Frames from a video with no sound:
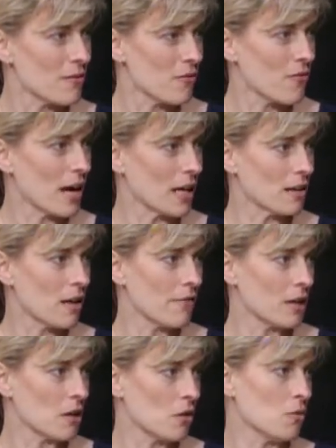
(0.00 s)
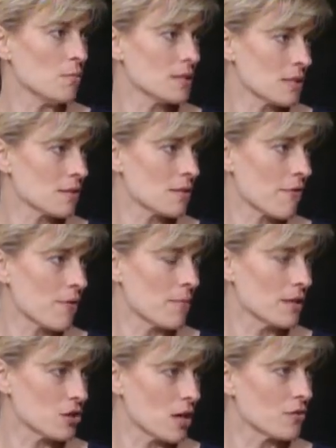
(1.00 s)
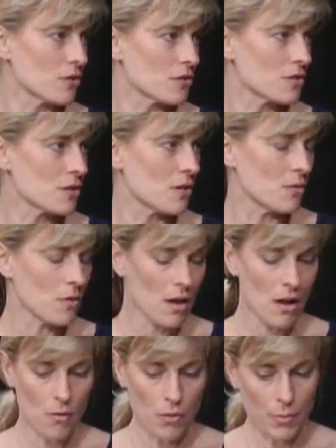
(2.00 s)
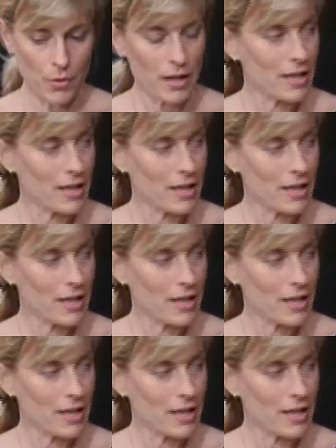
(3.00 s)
find loving homes from the shelter. So we're pretty